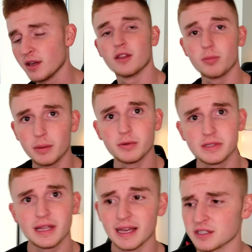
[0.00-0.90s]
the other
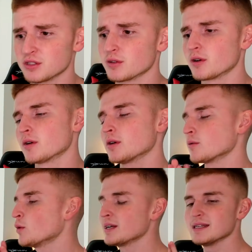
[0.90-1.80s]
people's legs, dude. Or, oh,
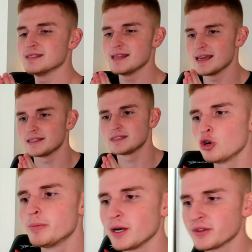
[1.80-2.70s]
what is this?
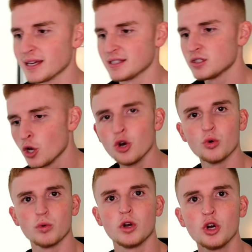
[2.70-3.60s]
Who built this?
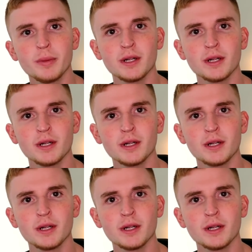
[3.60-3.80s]
Who? Who